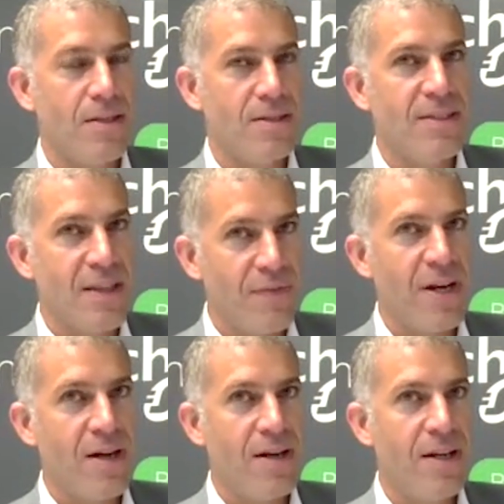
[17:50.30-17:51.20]

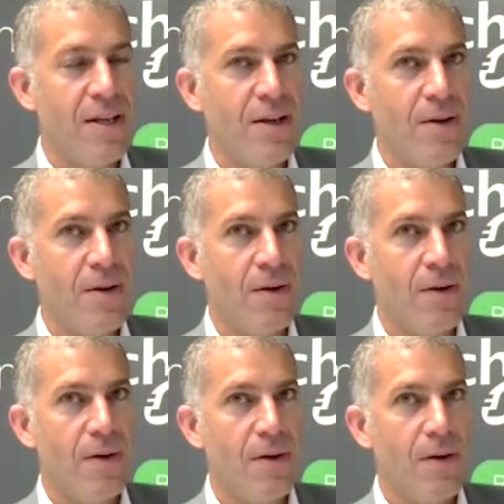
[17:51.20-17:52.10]
definitely a
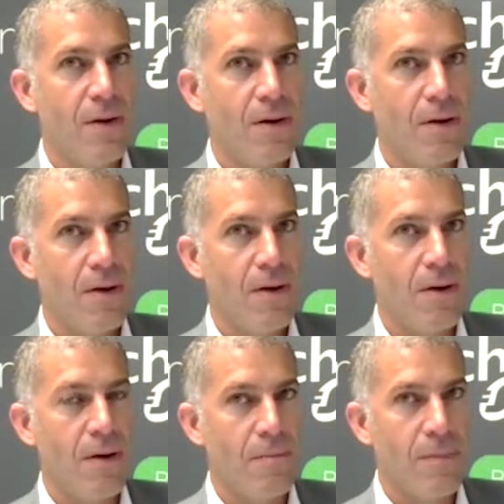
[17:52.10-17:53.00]

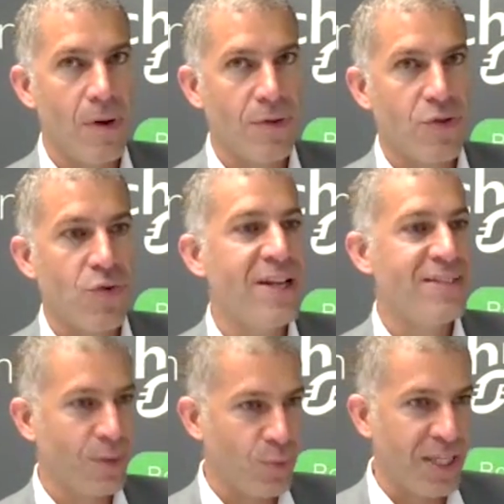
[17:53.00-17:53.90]
trend
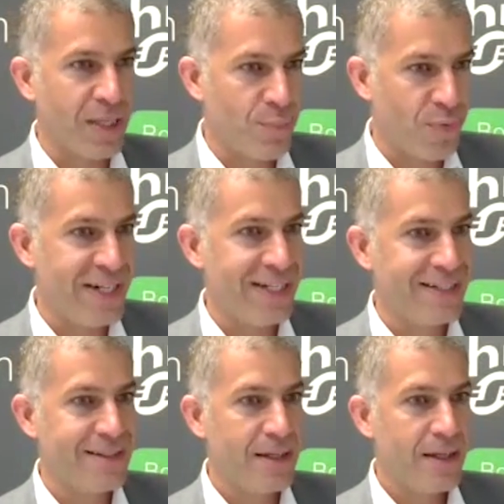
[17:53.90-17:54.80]
that we can
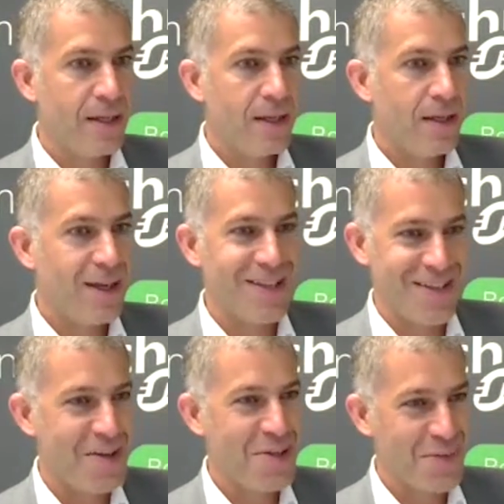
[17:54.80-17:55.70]
predict,
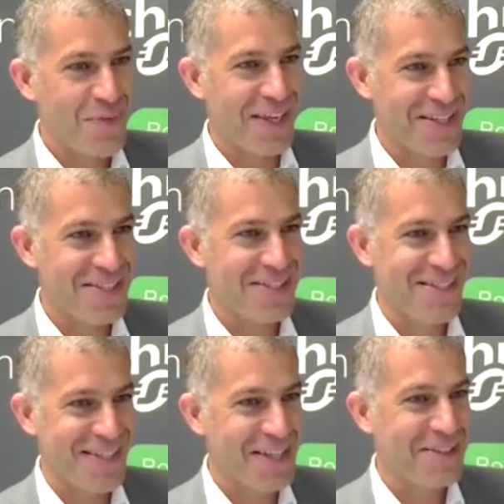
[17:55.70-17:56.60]
if I can say
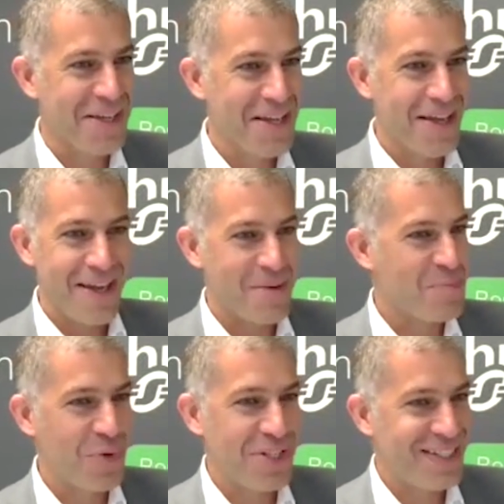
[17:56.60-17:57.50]
that,
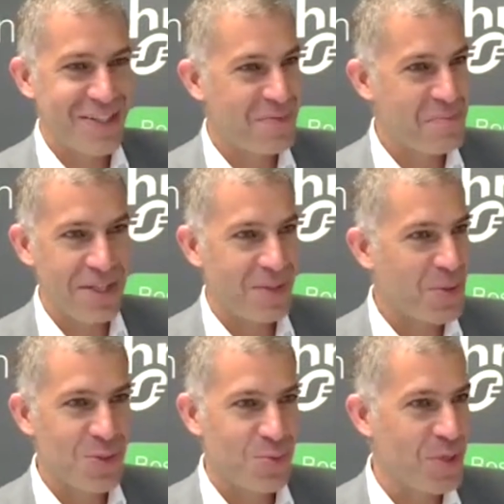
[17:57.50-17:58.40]
and predictive
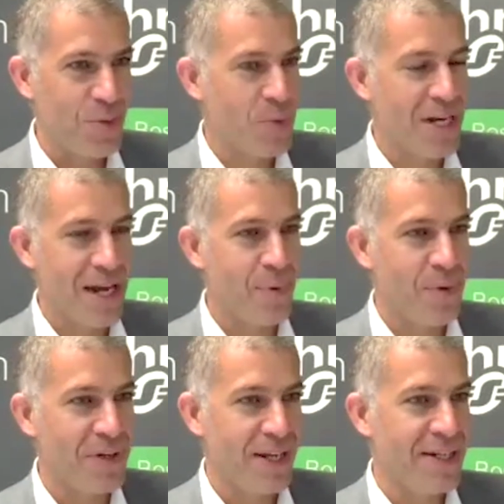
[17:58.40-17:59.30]
maintenance will
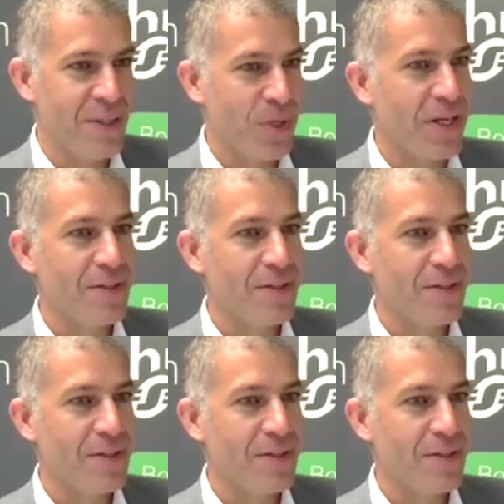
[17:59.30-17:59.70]
happen anyway.